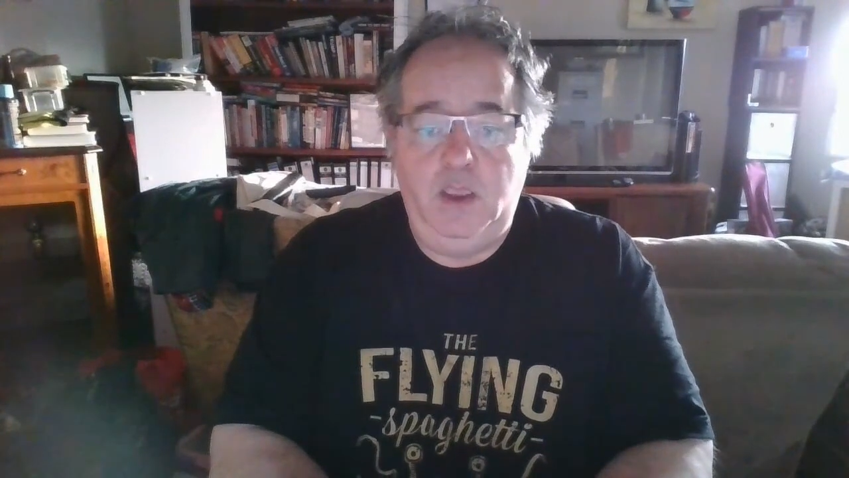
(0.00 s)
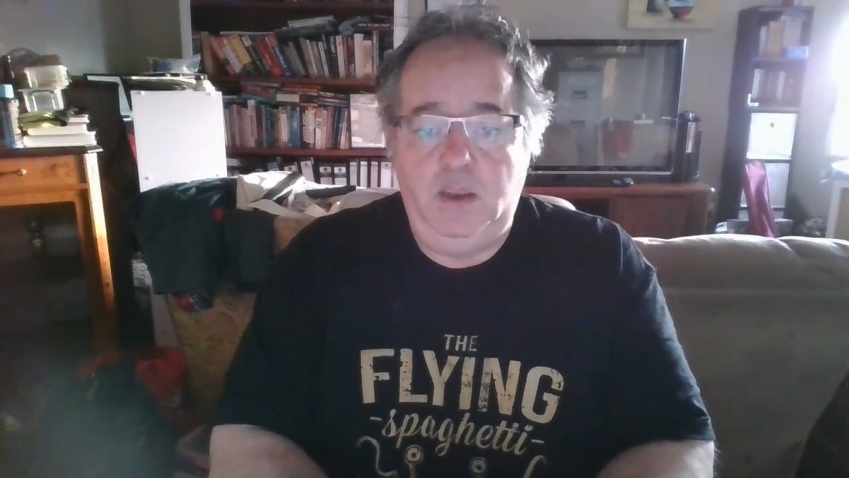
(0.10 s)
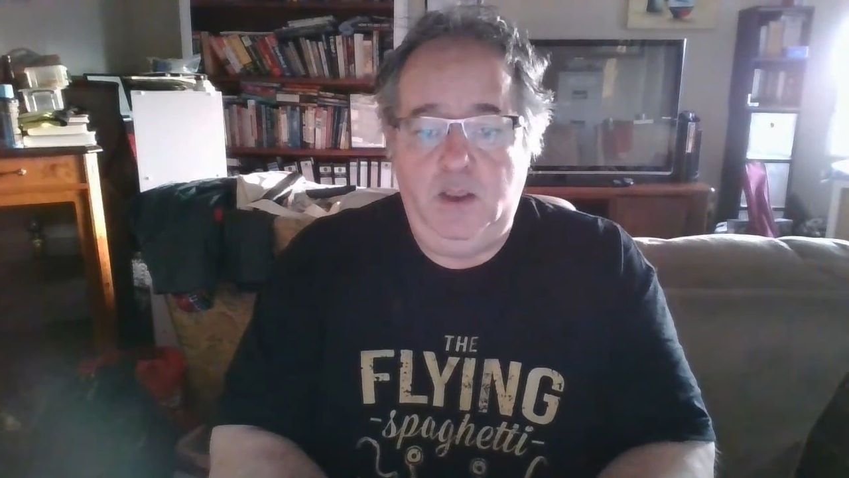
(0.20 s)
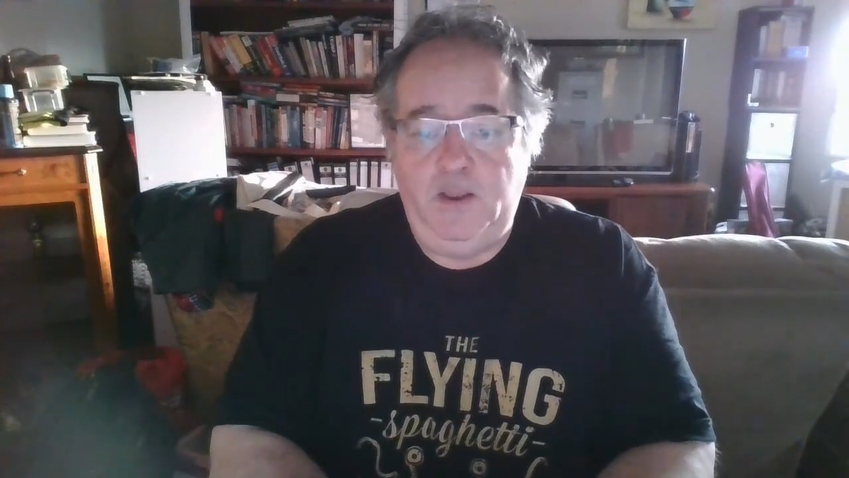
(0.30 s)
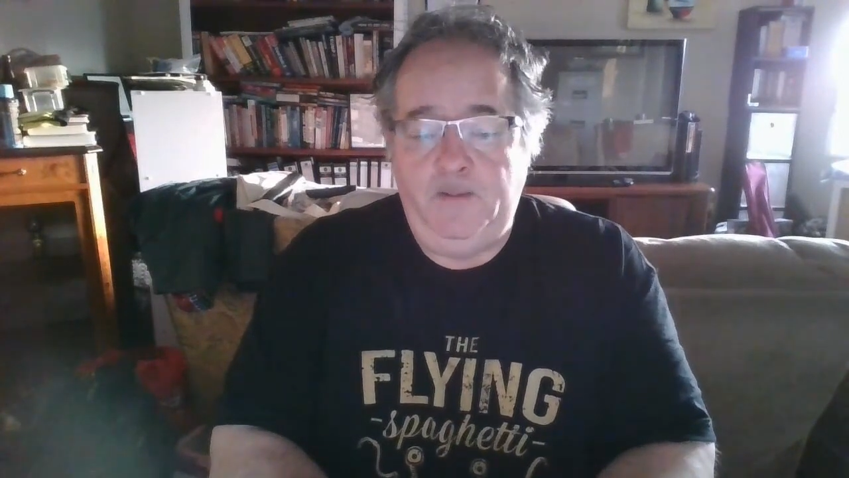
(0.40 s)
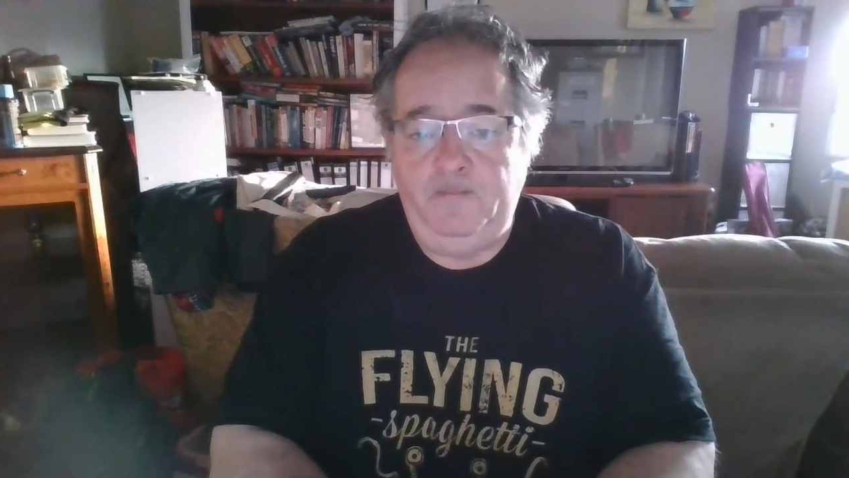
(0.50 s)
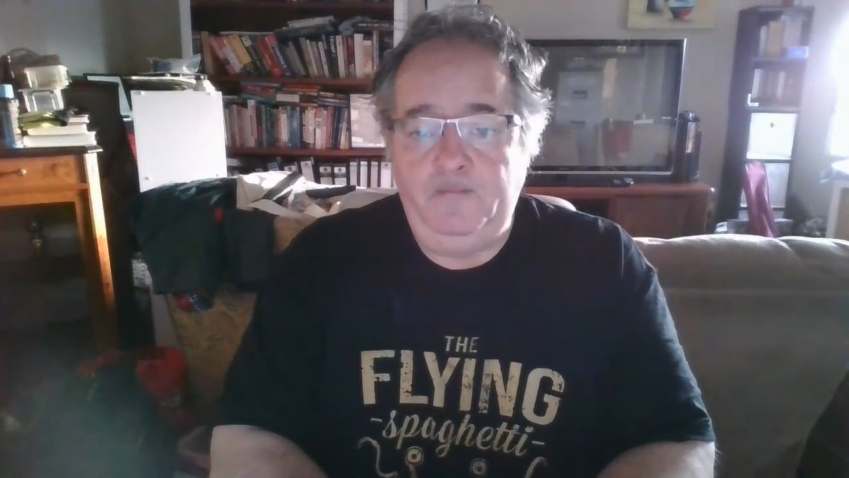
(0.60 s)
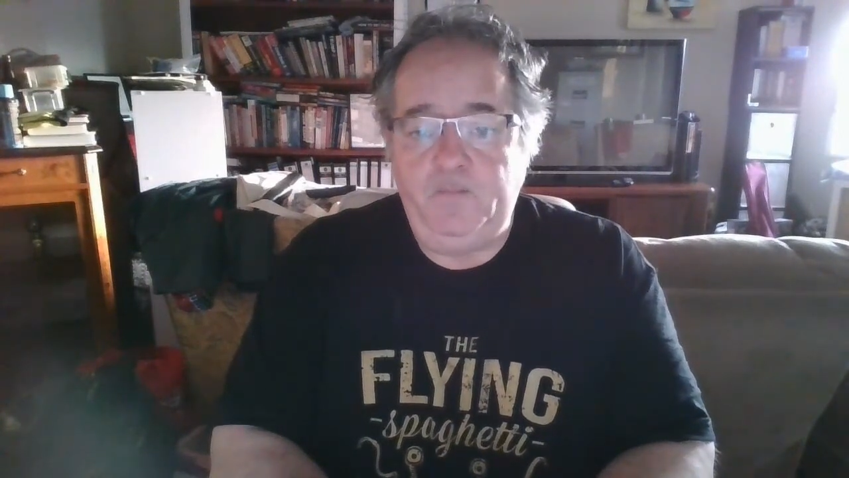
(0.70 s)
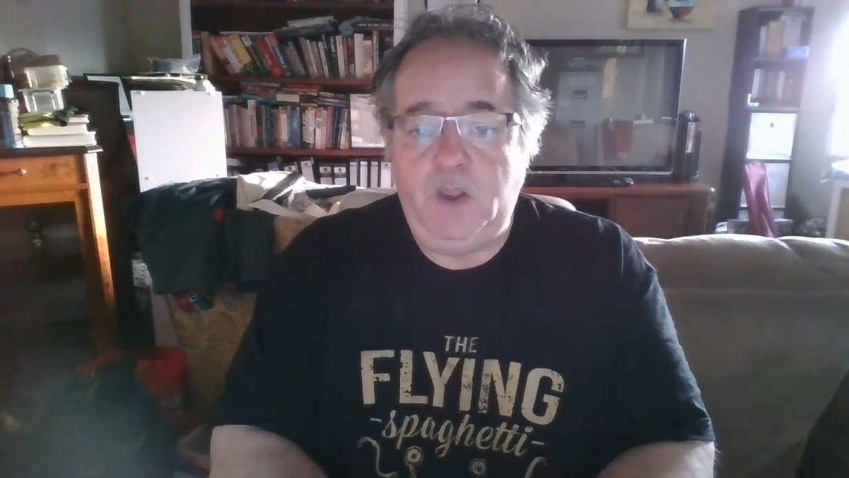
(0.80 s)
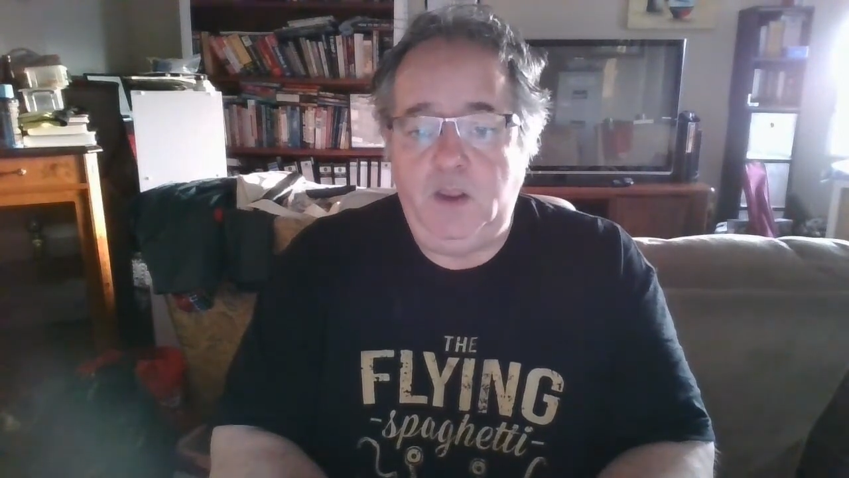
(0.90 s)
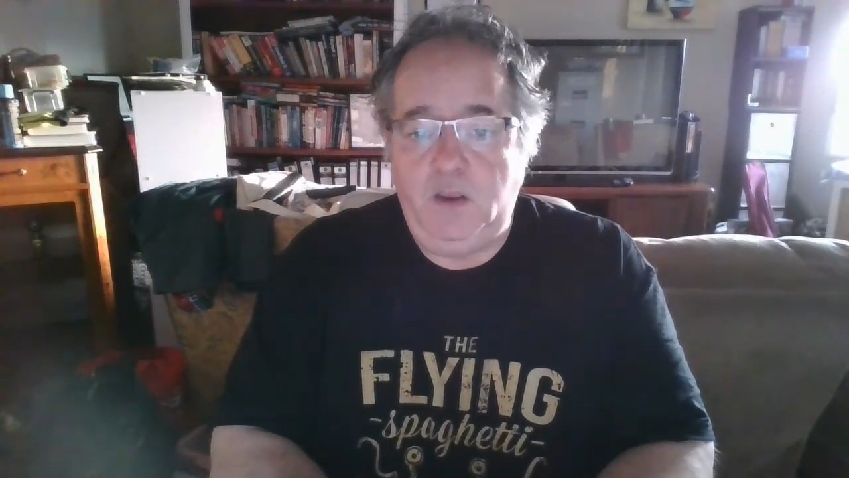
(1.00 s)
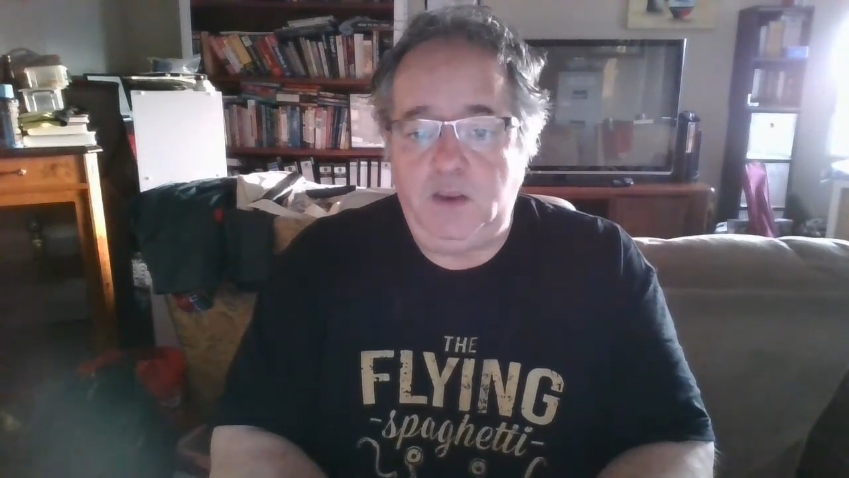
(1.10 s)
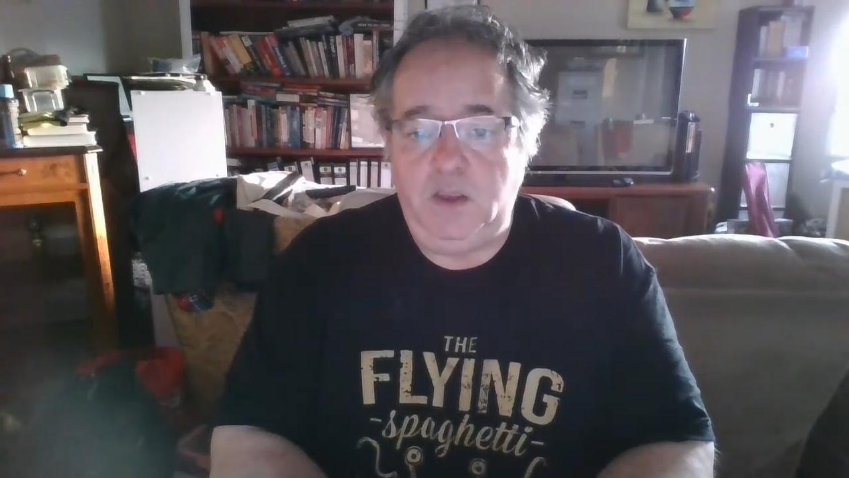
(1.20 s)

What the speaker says: I